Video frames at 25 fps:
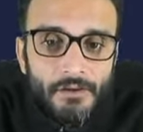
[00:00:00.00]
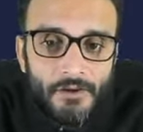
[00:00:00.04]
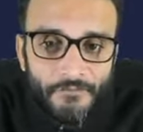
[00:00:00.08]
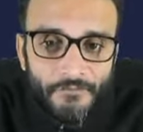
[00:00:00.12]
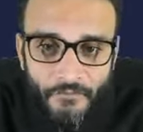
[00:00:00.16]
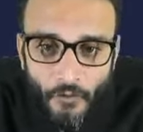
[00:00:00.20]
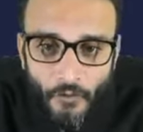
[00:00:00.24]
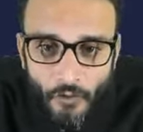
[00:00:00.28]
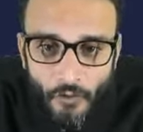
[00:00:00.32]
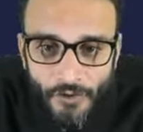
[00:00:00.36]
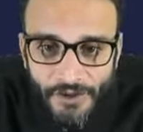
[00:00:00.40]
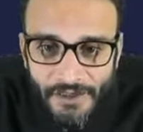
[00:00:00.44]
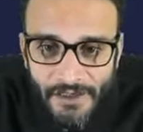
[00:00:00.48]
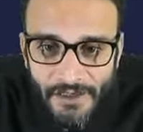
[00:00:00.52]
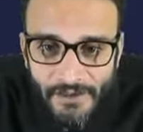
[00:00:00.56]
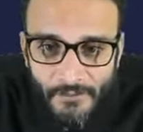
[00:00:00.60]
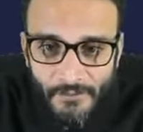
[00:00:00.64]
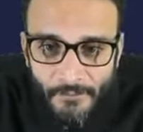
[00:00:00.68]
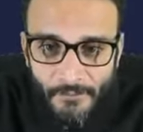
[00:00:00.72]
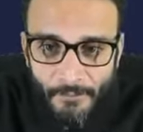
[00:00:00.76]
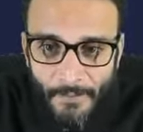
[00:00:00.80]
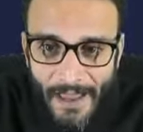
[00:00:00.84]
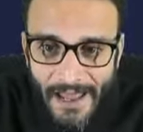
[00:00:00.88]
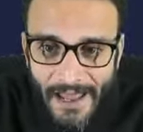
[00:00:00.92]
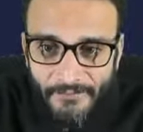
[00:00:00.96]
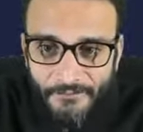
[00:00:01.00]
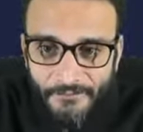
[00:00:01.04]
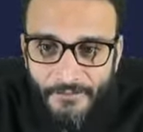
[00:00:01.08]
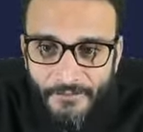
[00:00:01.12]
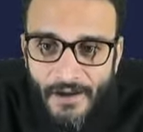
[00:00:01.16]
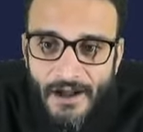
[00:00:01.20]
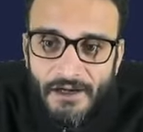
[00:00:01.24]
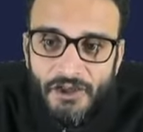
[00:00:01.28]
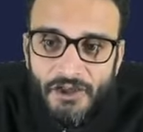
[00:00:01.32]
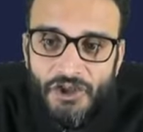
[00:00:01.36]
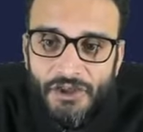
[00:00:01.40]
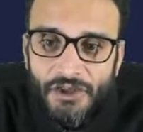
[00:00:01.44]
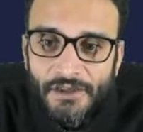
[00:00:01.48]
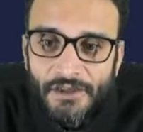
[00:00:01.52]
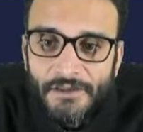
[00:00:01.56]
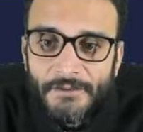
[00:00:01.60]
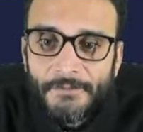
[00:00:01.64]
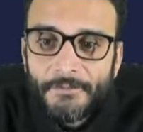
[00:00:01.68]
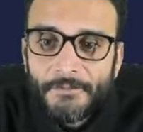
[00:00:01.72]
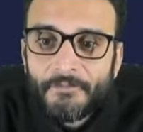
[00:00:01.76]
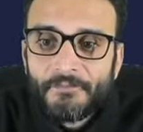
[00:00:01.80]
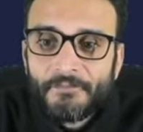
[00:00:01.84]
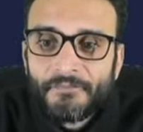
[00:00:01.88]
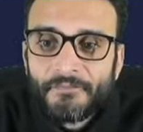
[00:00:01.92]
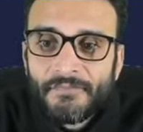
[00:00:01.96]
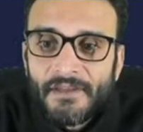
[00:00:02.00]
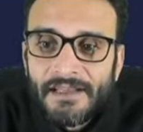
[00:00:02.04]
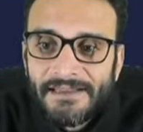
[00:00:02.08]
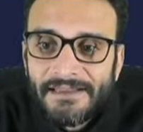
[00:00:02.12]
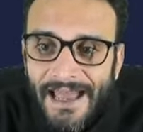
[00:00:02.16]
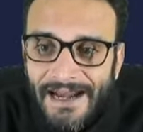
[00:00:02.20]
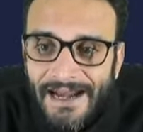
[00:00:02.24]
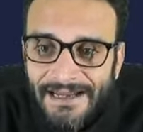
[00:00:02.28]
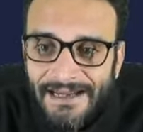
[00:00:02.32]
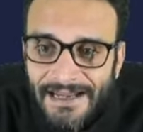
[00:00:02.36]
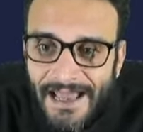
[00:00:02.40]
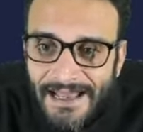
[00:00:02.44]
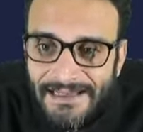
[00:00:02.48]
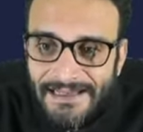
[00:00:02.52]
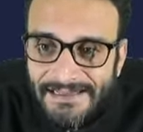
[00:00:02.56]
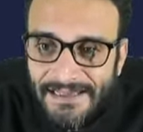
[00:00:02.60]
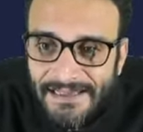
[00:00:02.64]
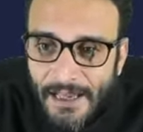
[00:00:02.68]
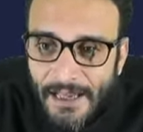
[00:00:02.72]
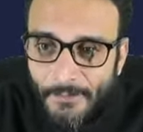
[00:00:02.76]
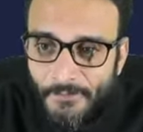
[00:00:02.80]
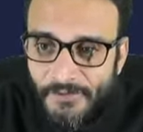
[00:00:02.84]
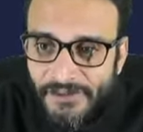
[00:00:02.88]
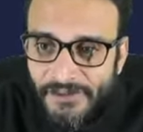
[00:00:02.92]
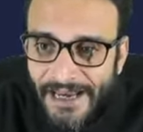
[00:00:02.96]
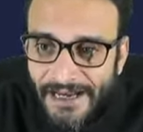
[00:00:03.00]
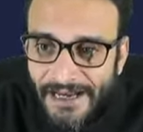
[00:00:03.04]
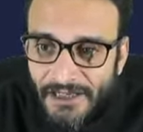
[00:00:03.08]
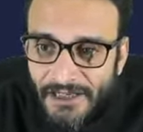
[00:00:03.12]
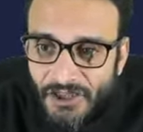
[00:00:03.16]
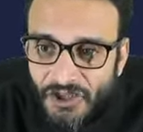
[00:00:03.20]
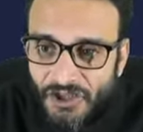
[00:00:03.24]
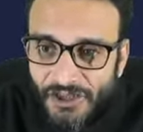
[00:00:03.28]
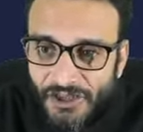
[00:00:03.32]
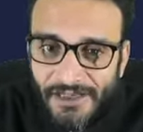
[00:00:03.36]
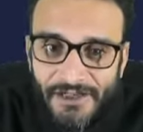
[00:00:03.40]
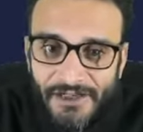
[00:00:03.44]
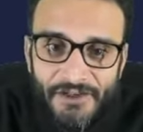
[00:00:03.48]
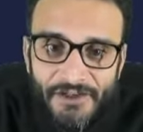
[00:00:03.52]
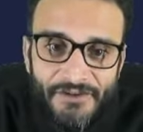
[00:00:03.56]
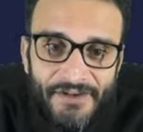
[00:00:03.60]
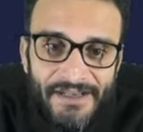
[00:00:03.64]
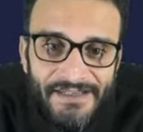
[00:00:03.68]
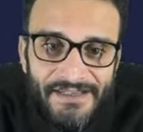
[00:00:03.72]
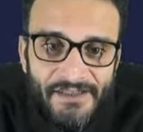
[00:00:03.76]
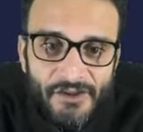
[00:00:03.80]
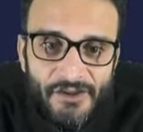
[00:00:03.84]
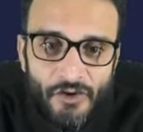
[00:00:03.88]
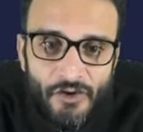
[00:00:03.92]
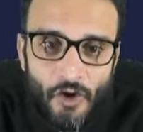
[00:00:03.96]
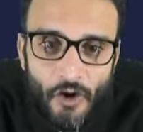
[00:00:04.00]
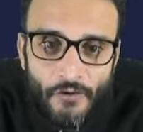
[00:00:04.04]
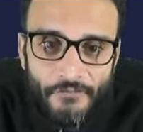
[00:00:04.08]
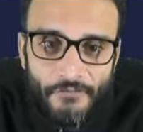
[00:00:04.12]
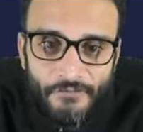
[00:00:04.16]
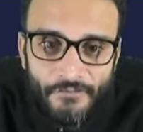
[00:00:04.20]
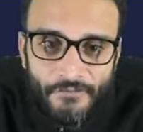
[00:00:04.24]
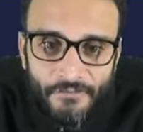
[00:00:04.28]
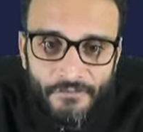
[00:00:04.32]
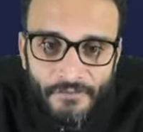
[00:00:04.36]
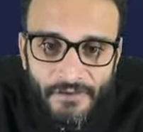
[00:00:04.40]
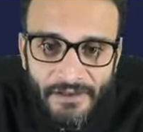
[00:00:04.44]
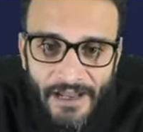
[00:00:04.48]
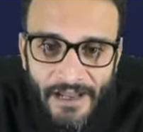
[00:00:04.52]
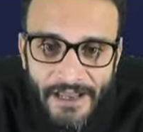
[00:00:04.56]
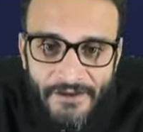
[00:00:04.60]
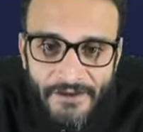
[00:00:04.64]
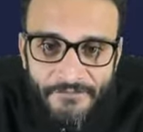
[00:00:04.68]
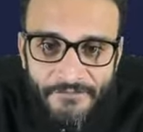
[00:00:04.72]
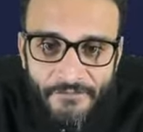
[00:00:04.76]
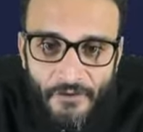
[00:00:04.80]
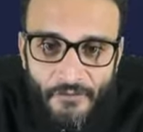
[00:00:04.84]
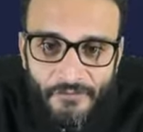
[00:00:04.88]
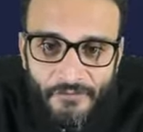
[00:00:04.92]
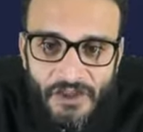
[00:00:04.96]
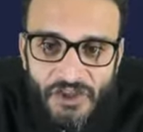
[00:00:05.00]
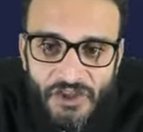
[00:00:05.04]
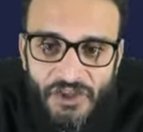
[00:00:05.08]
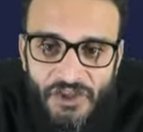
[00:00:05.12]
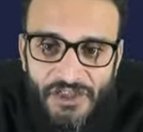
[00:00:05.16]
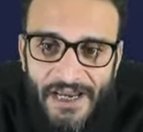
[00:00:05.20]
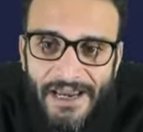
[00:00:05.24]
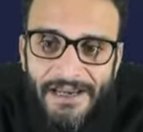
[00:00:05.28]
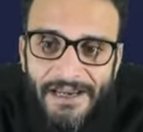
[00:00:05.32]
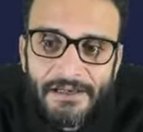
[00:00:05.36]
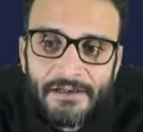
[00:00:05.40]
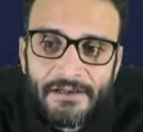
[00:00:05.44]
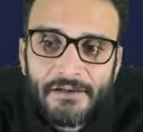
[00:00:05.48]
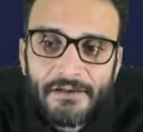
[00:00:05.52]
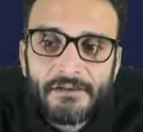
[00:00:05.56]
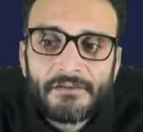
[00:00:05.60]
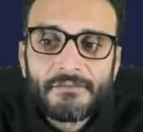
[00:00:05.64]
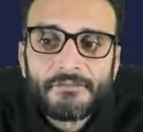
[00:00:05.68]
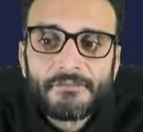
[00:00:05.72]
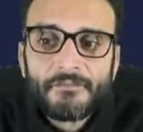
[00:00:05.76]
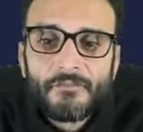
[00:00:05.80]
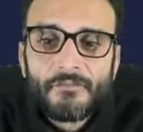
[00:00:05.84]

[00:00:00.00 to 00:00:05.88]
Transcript: The portal malfunction that has substantial risk of life of the child.